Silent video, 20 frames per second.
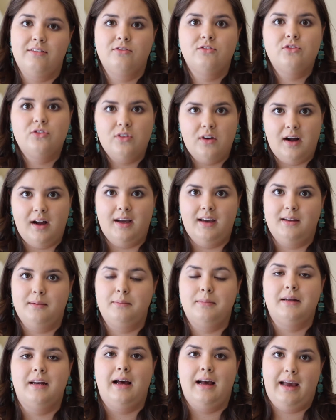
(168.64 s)

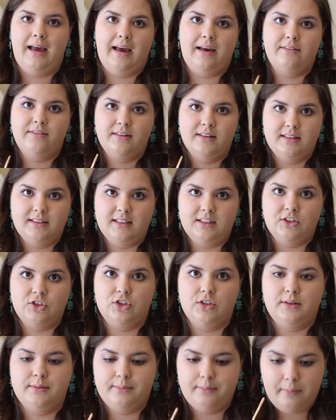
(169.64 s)
Tried, but I have an
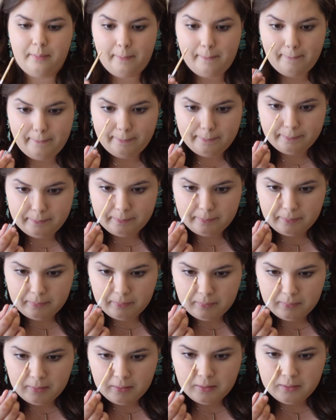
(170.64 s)
addiction.
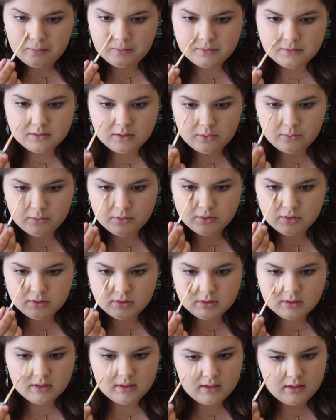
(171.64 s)
So we're
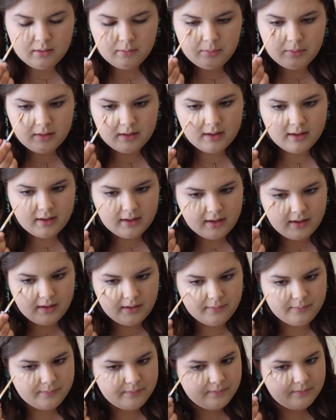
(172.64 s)
just gonna
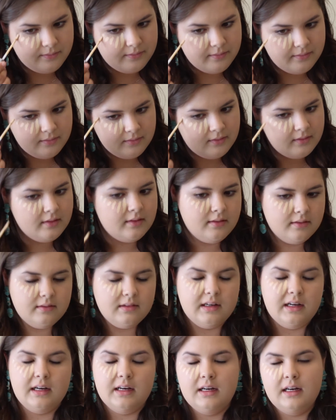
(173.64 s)
apply
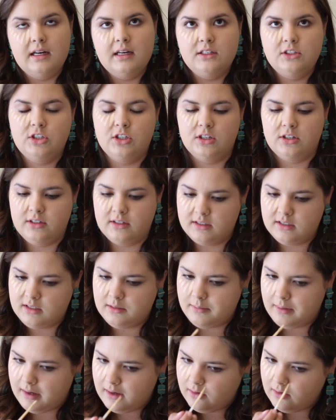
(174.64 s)
a generous
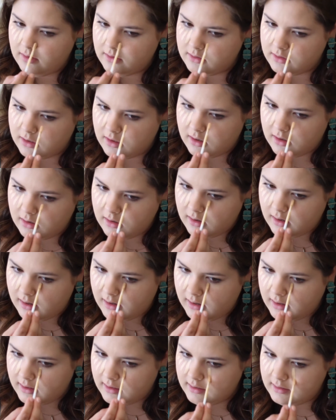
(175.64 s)
amount under our
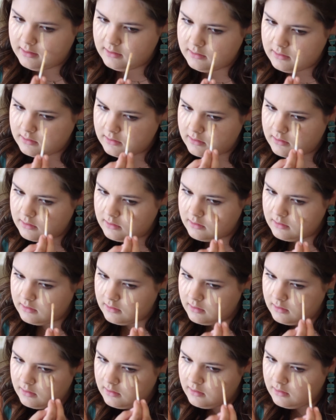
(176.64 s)
eyes.
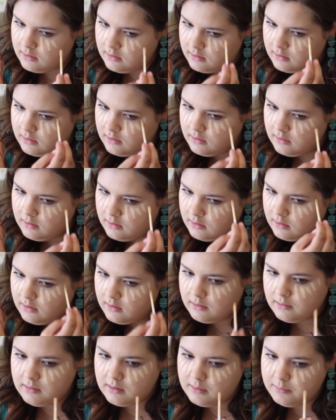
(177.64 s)

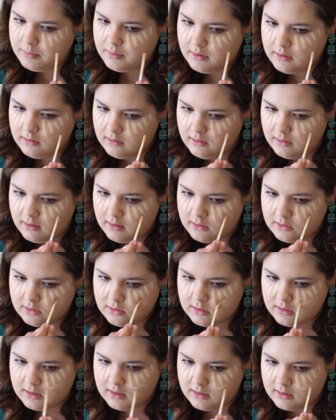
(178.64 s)
I'm gonna put a little
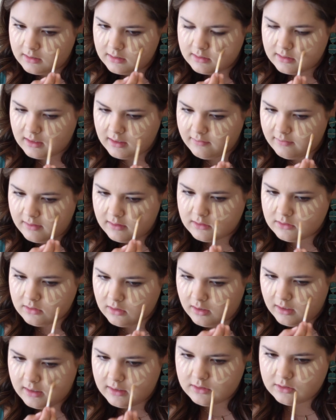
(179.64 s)
extra here because I have that
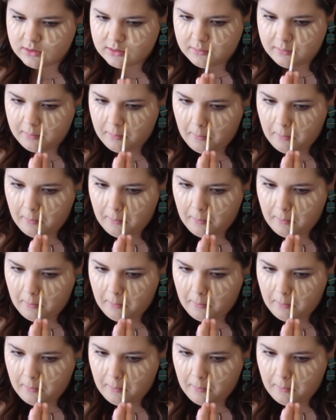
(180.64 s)
scratch.